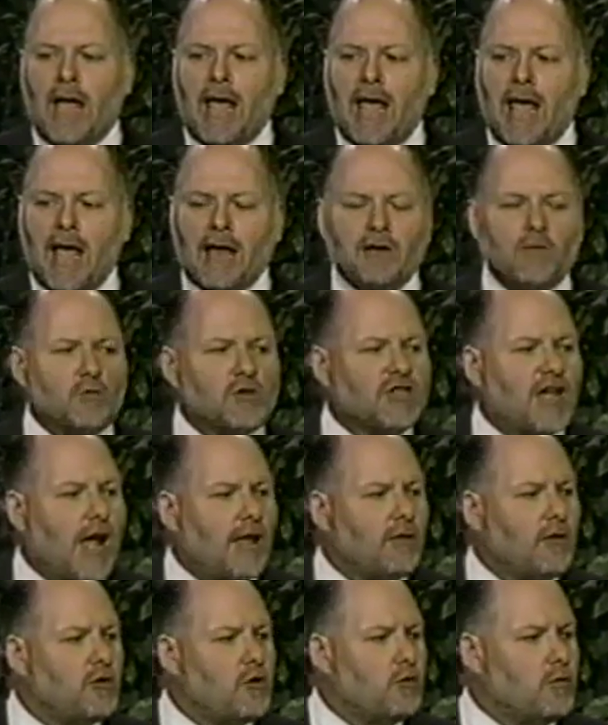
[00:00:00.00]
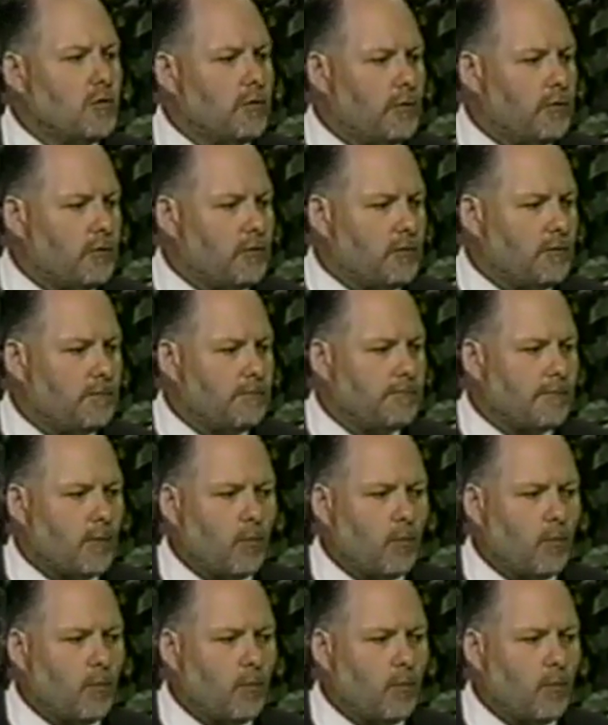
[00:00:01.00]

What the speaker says: and it was on the news